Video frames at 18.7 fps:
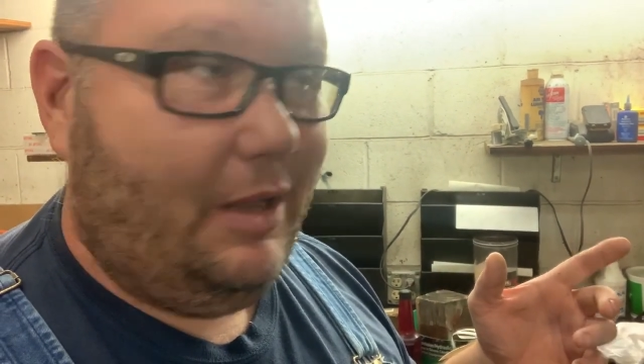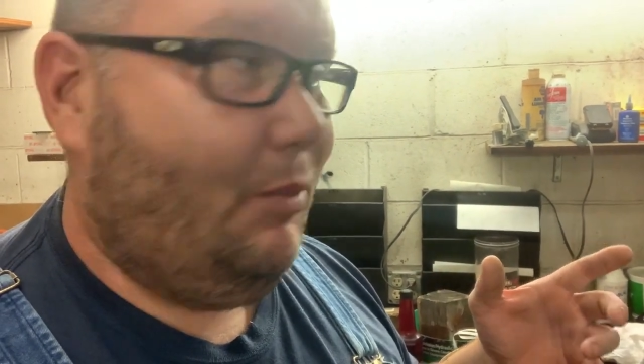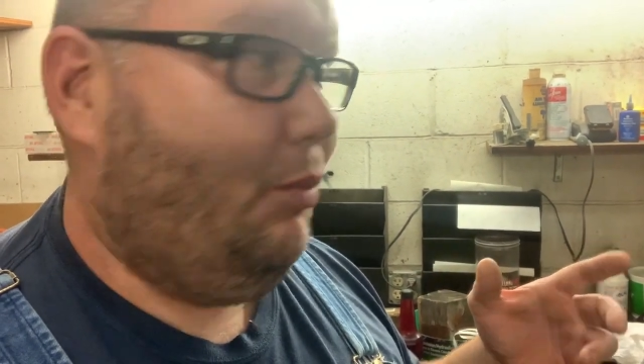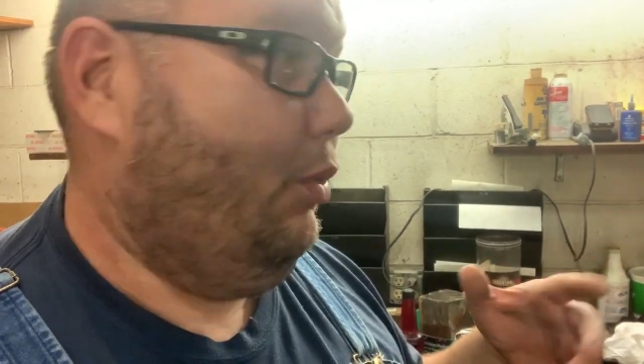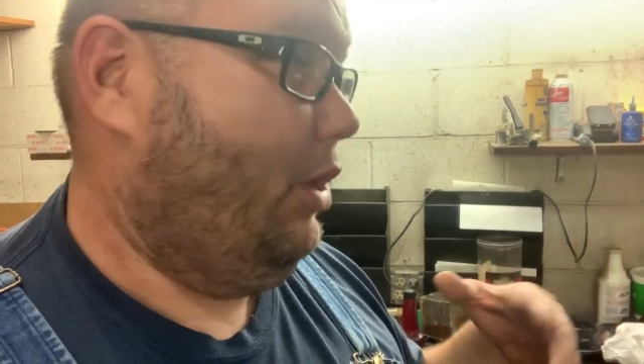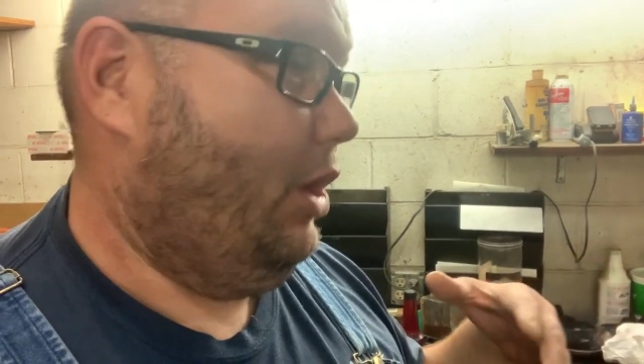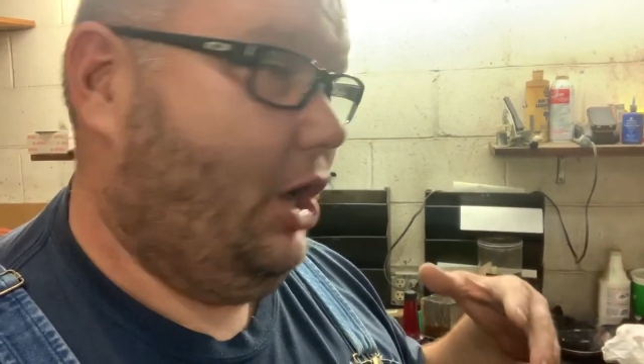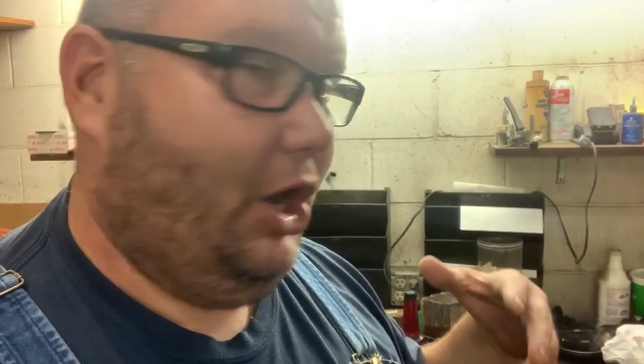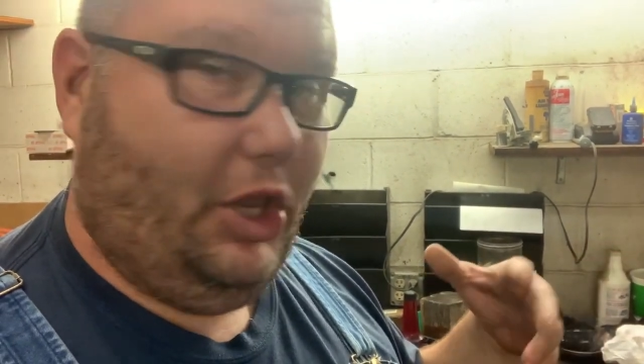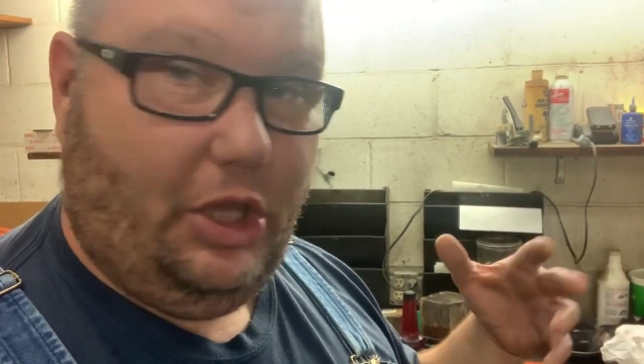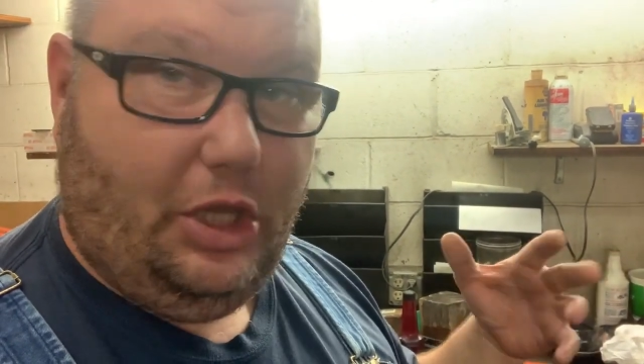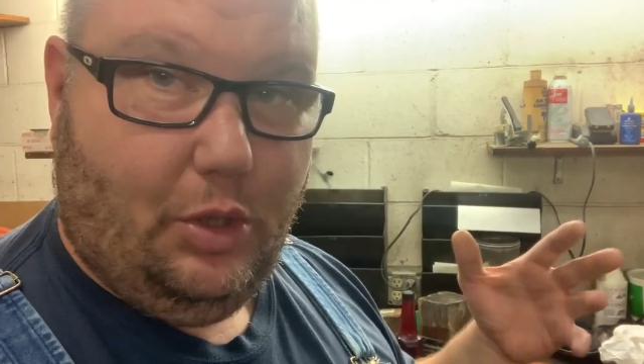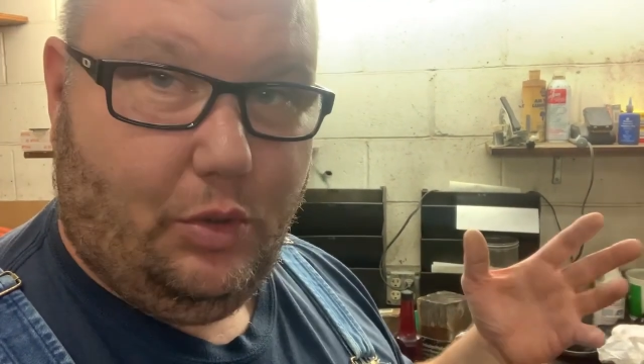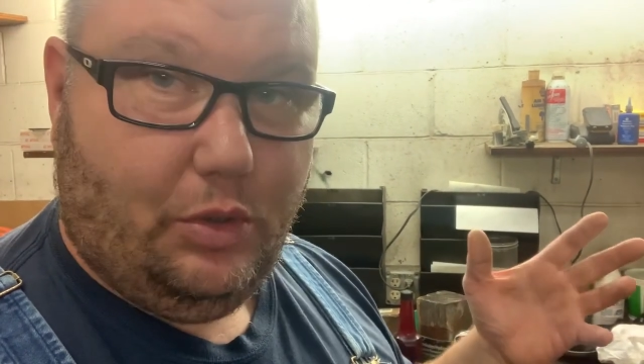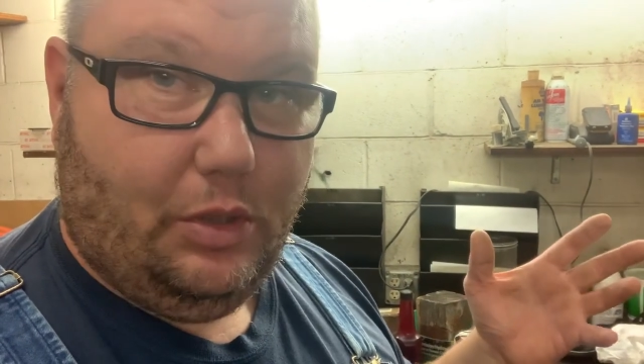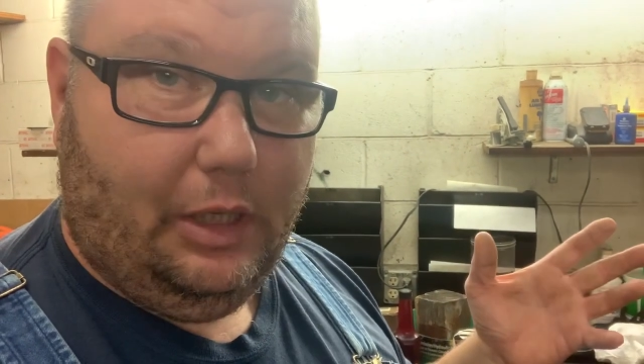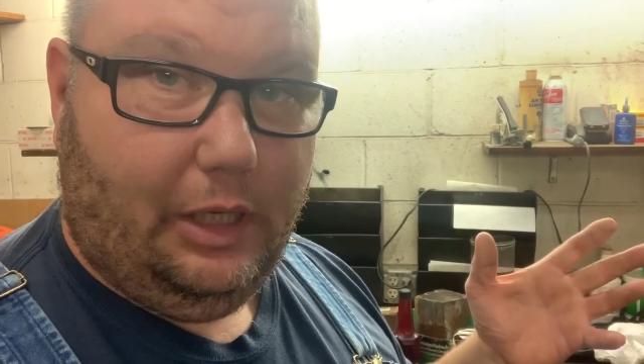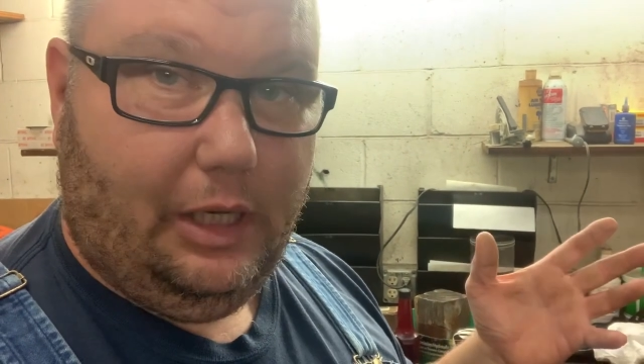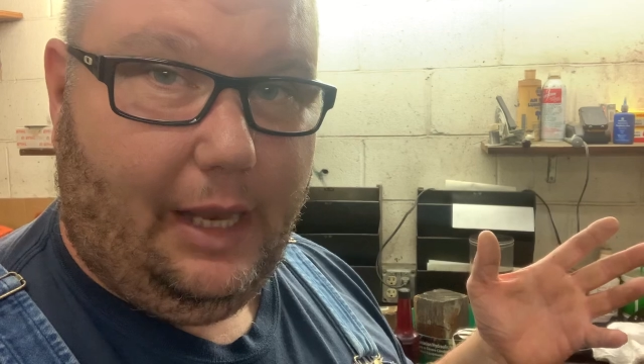We're gonna
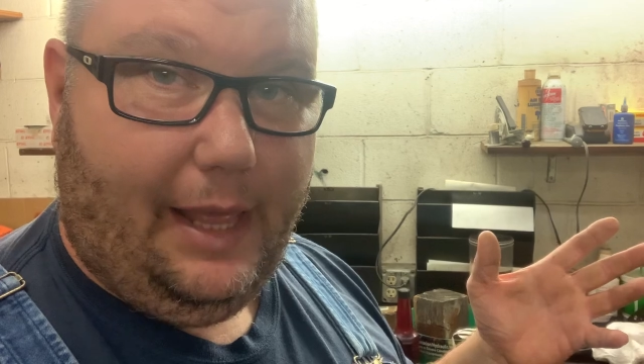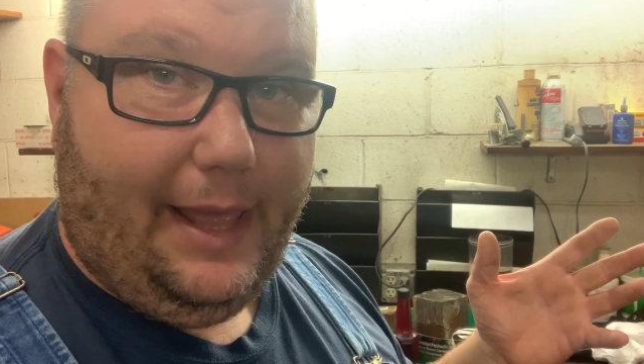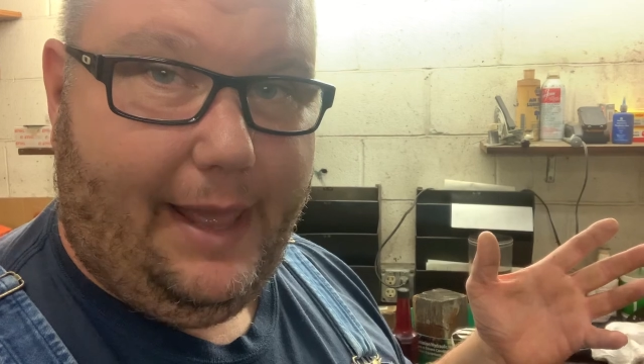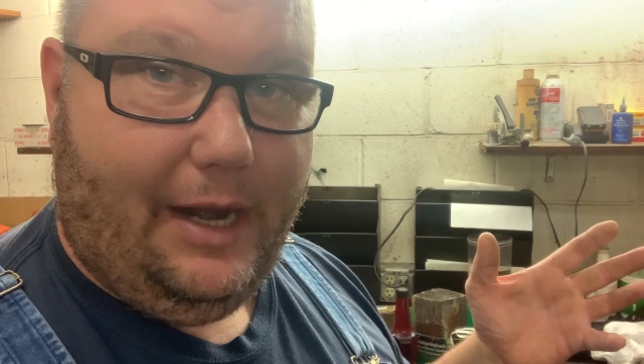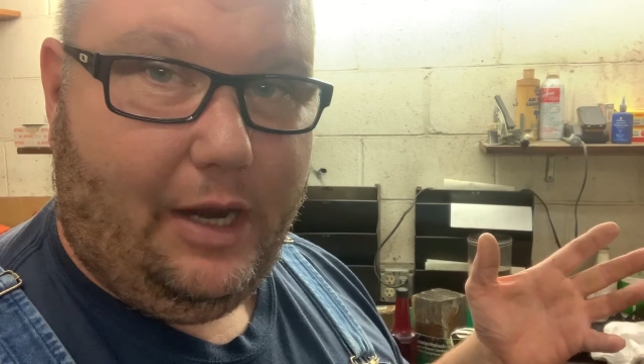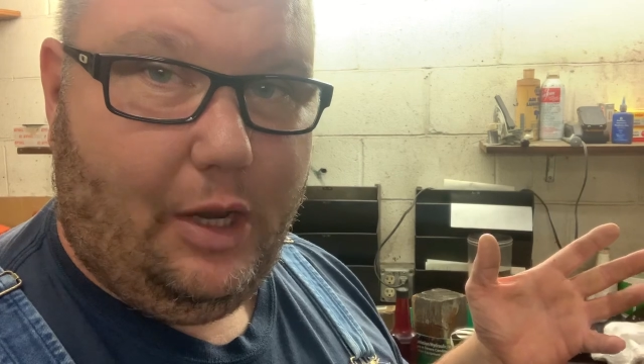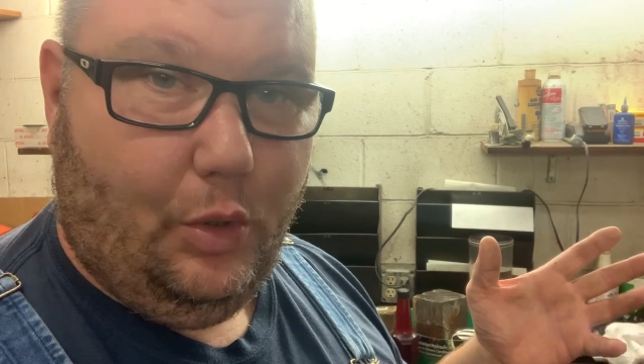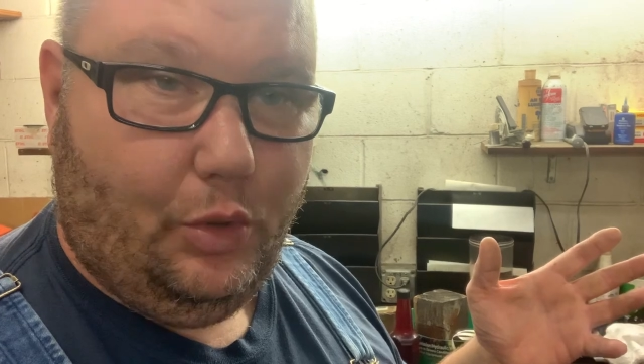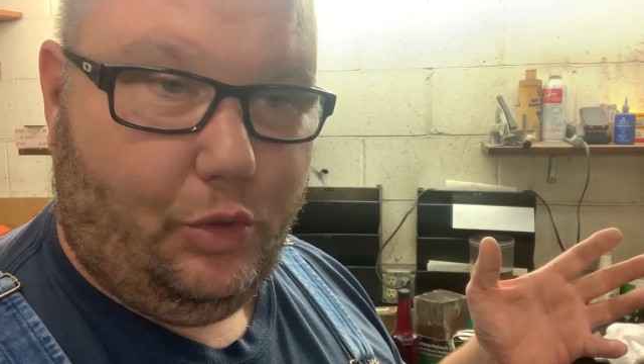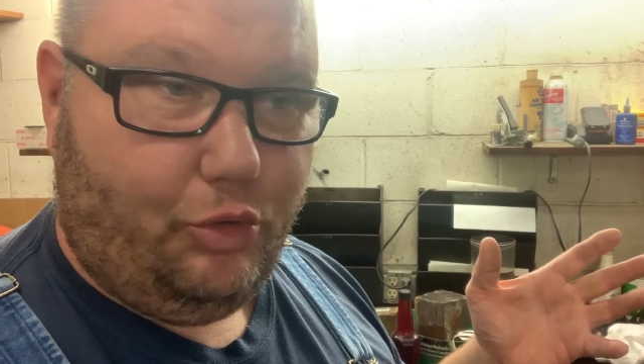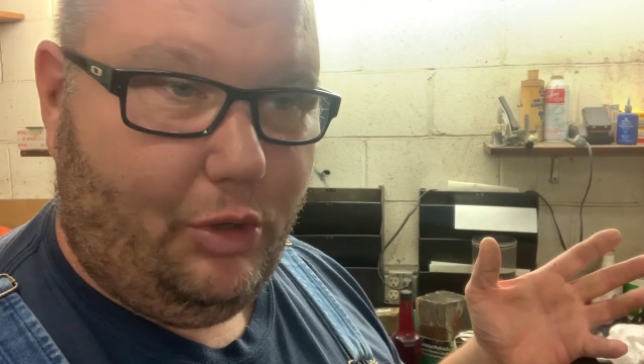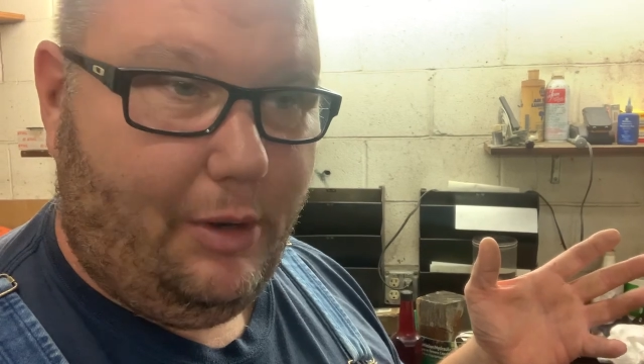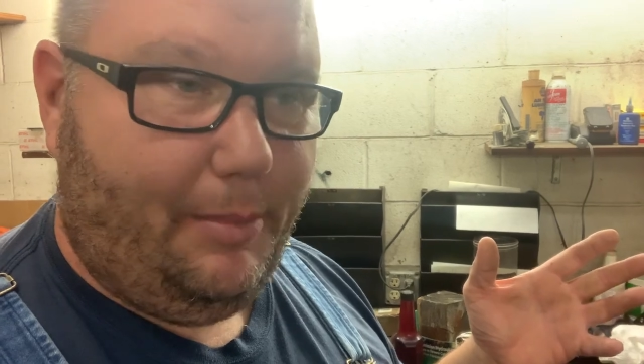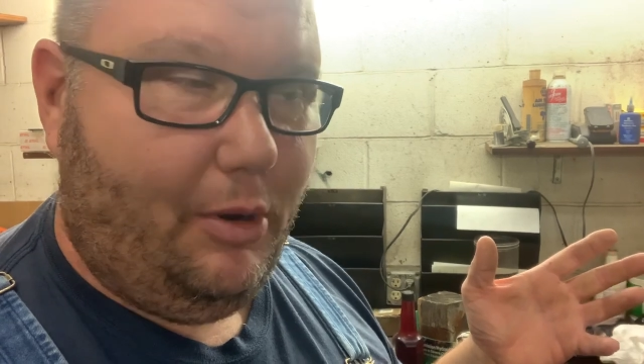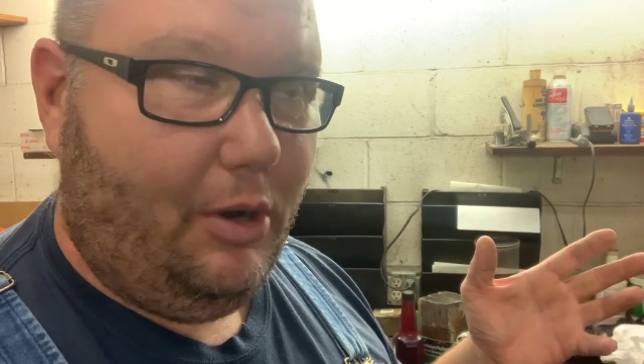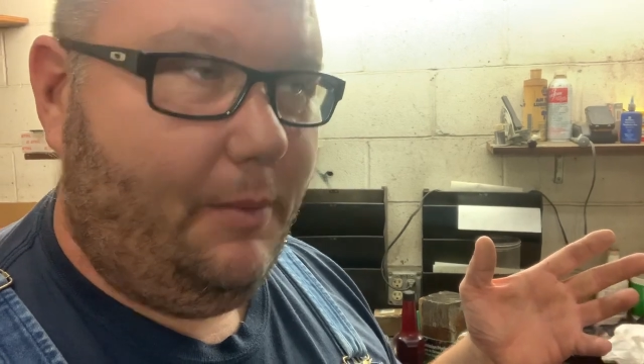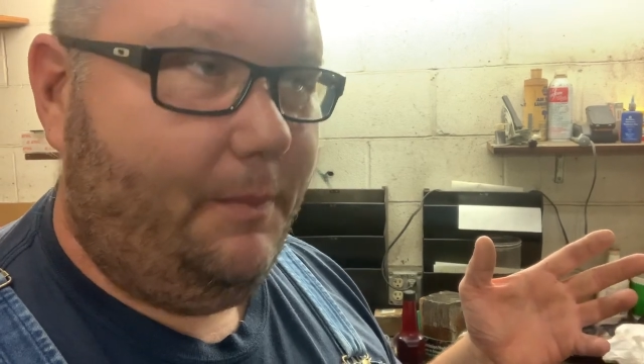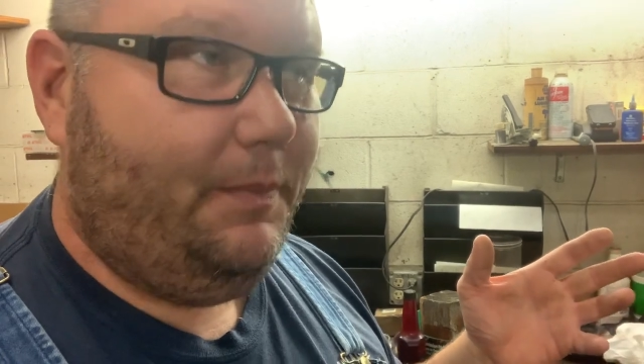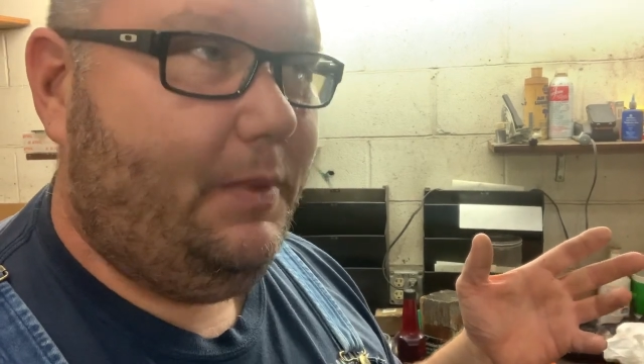use a little echo
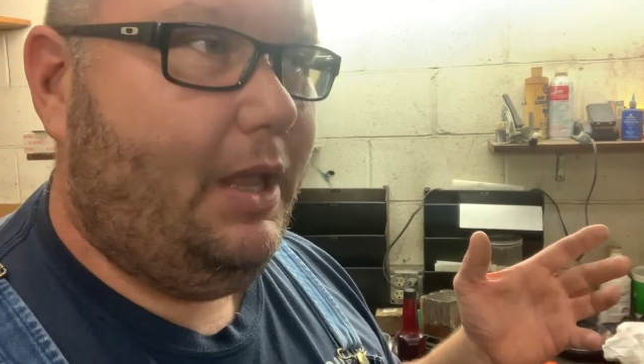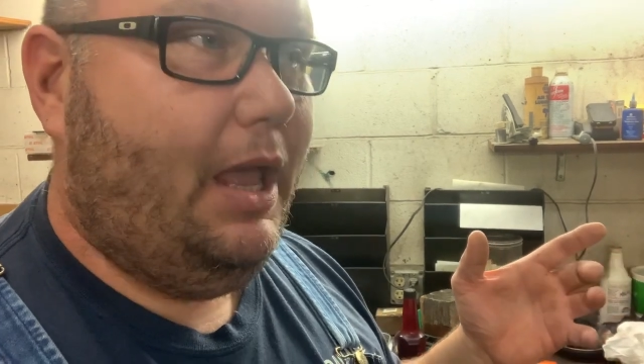trimmer.